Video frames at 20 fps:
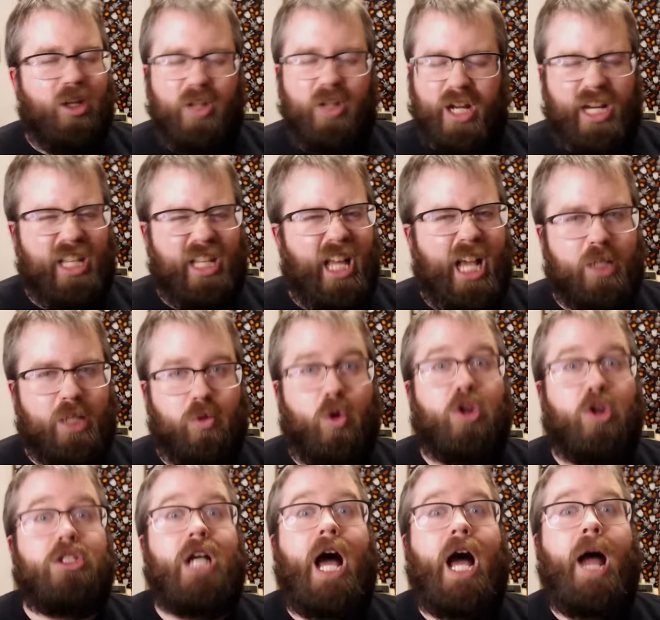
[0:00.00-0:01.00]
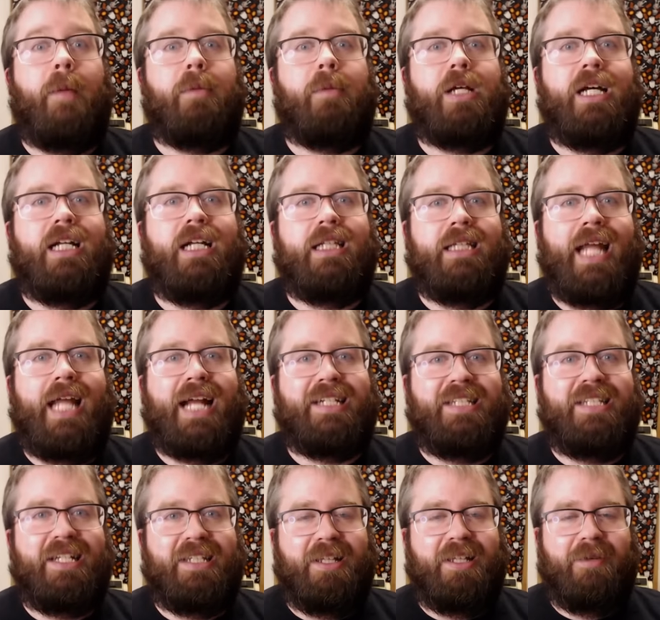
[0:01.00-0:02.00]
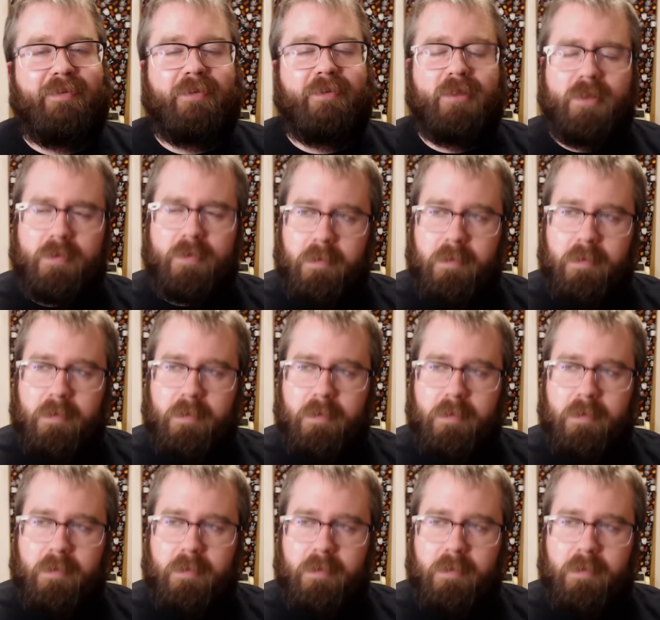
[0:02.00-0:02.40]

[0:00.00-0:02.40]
Any last words, I'm collecting them.